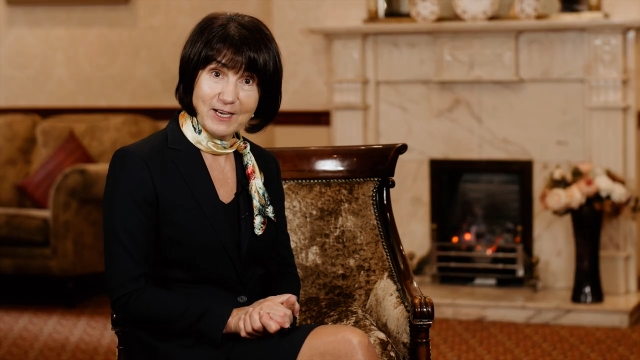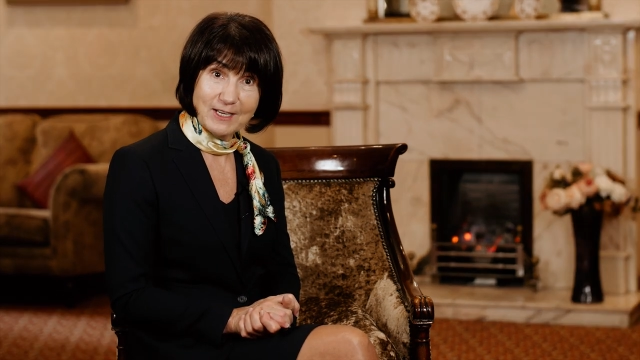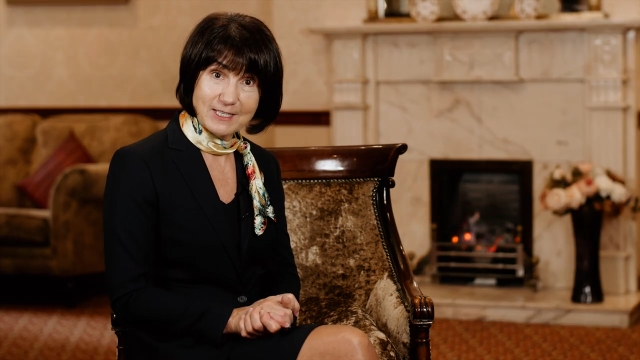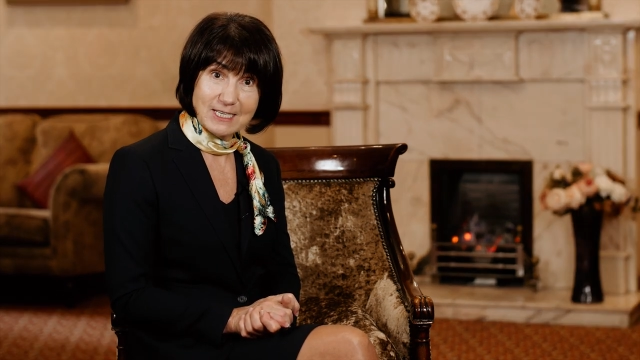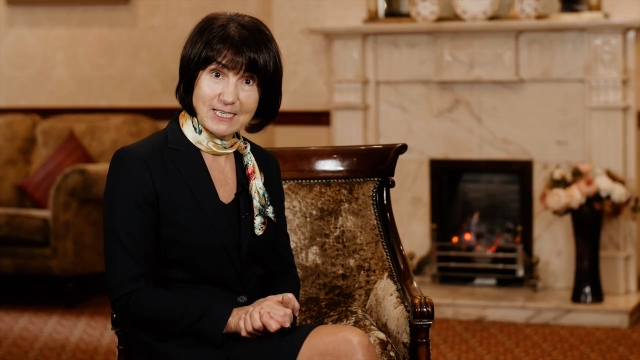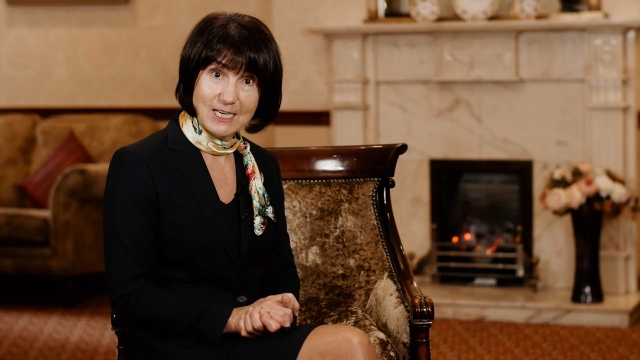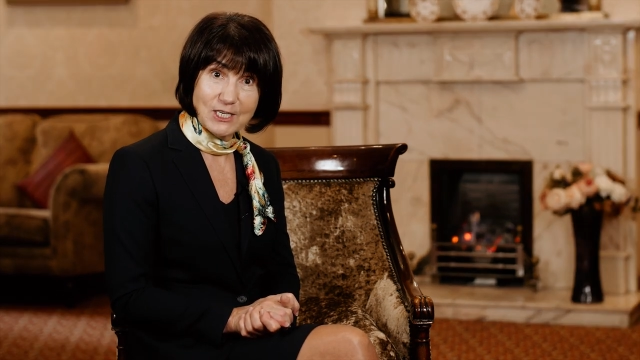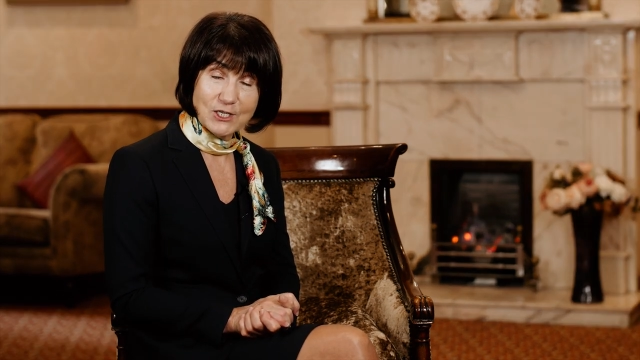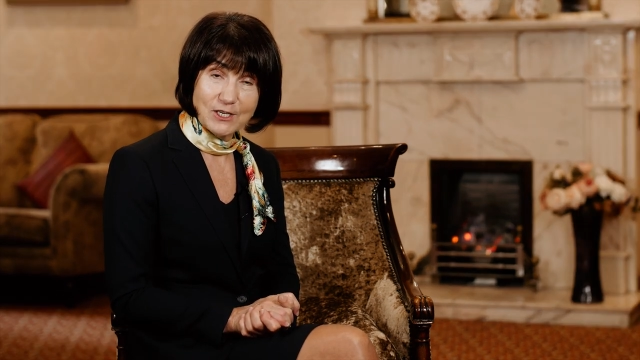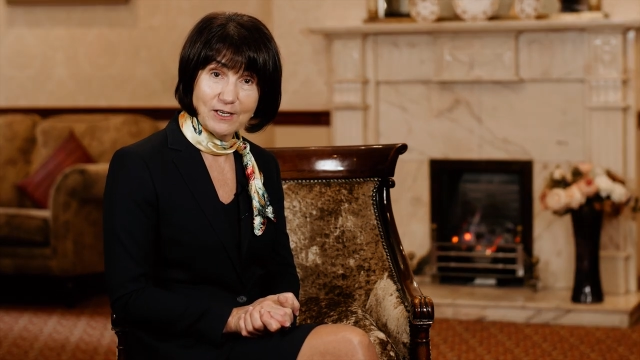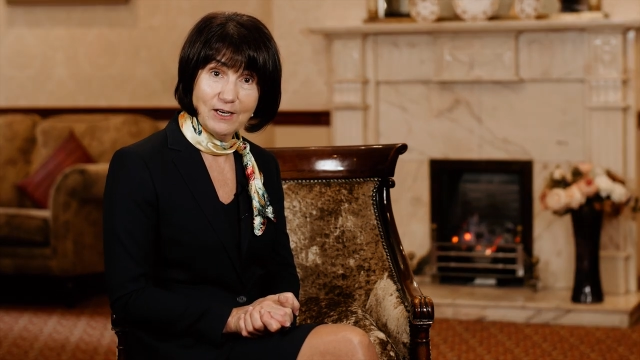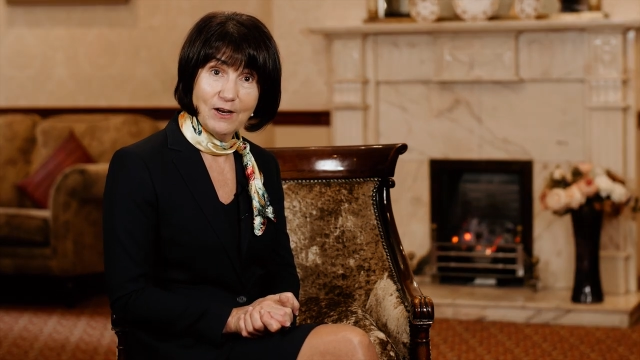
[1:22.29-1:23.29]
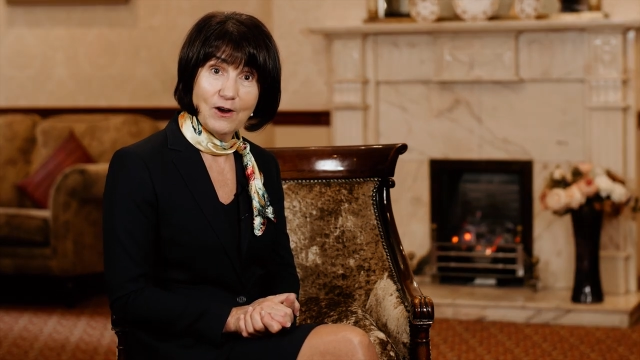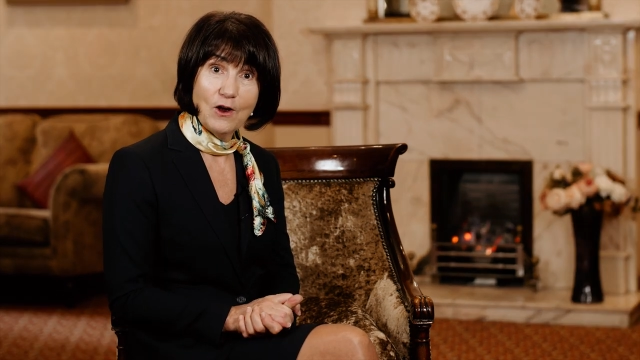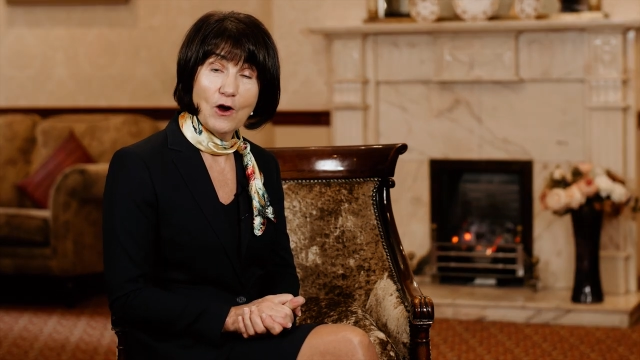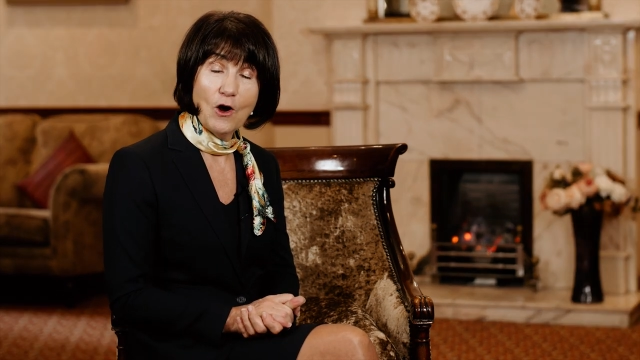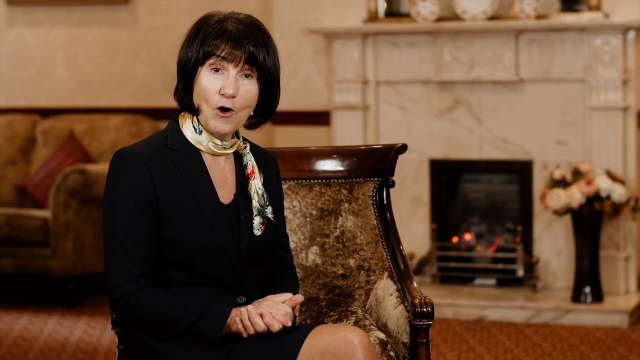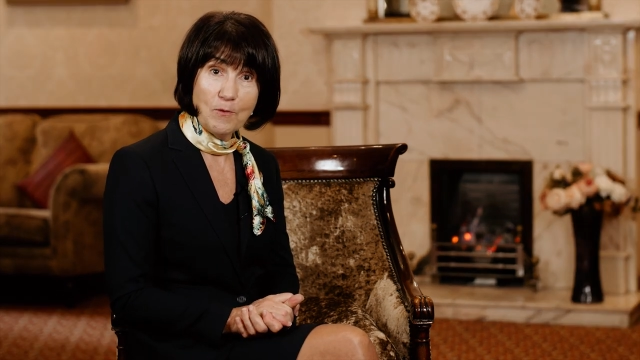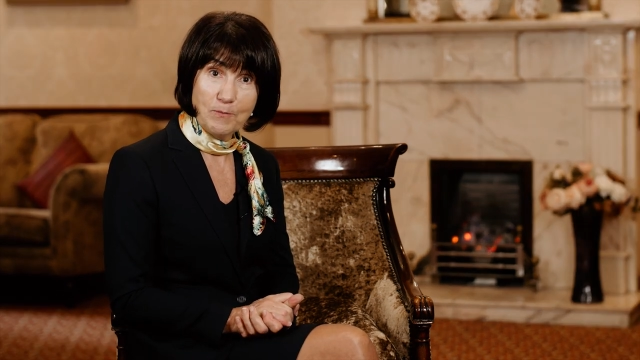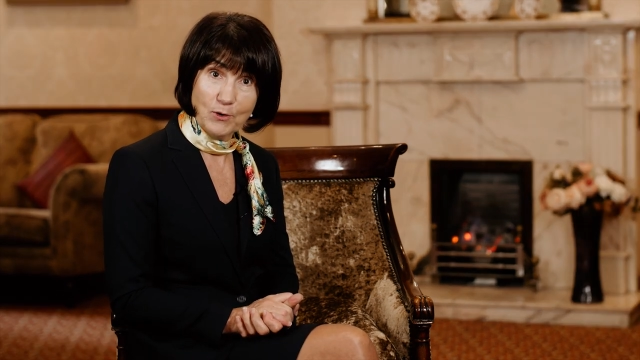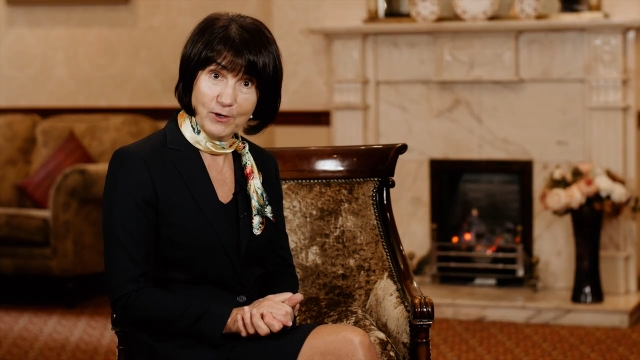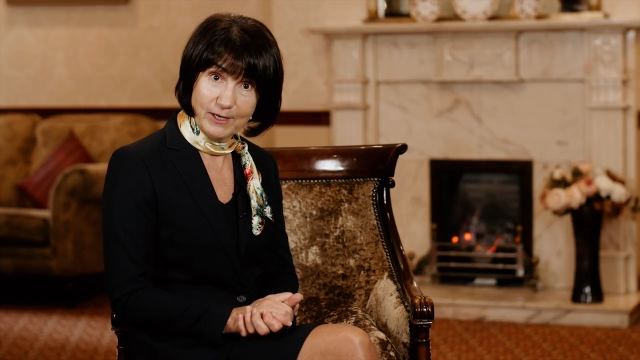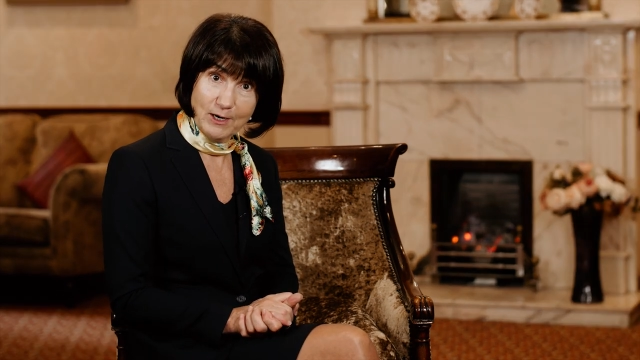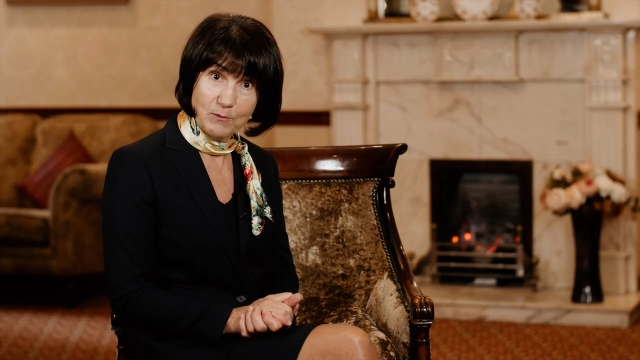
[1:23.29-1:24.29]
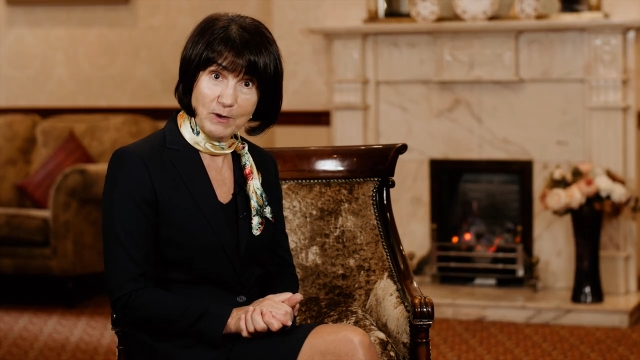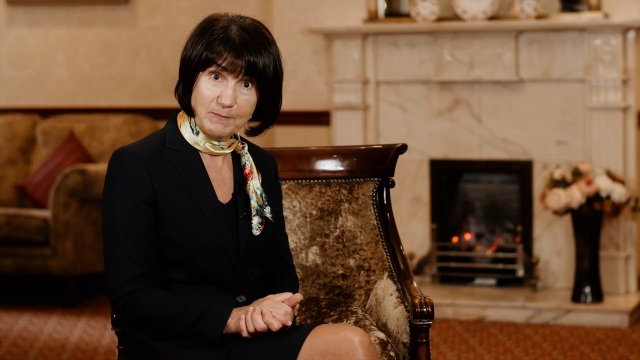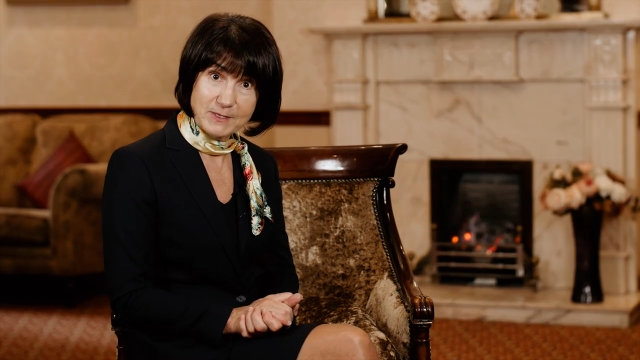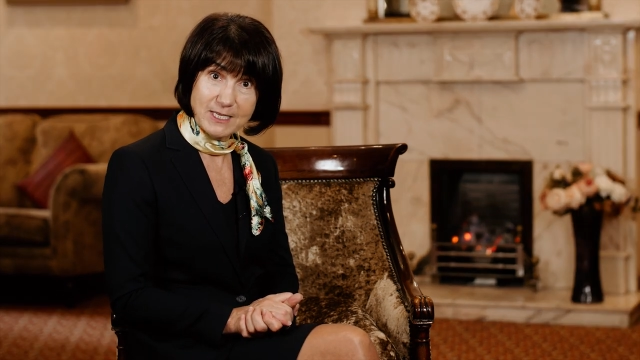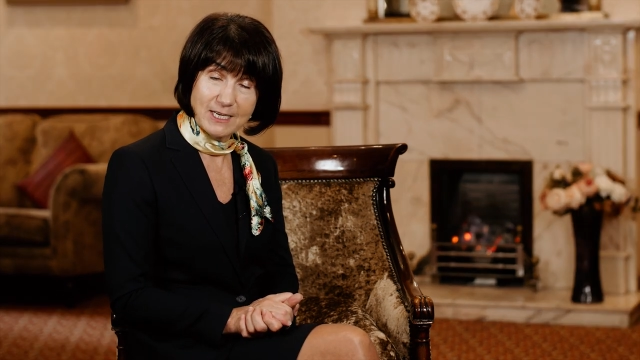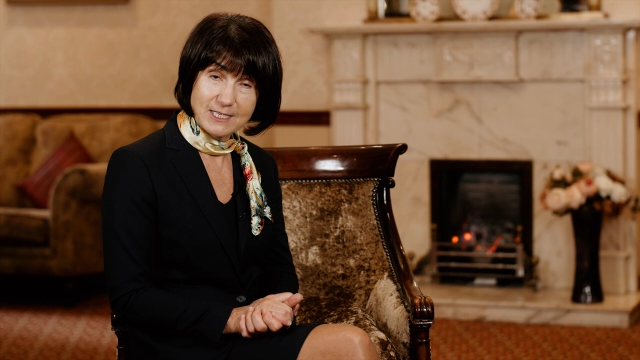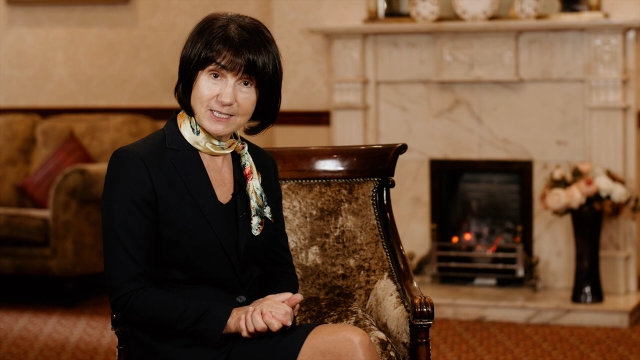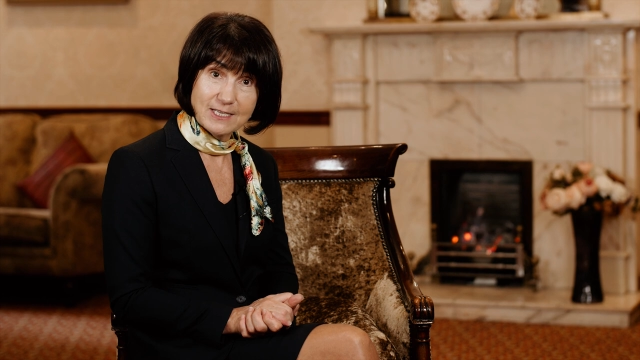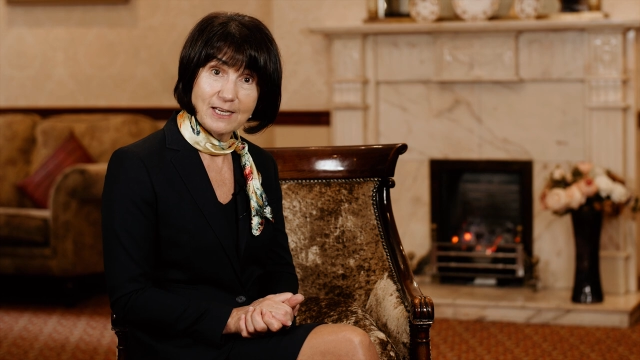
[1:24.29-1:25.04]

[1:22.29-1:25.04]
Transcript: consultation or book on our website,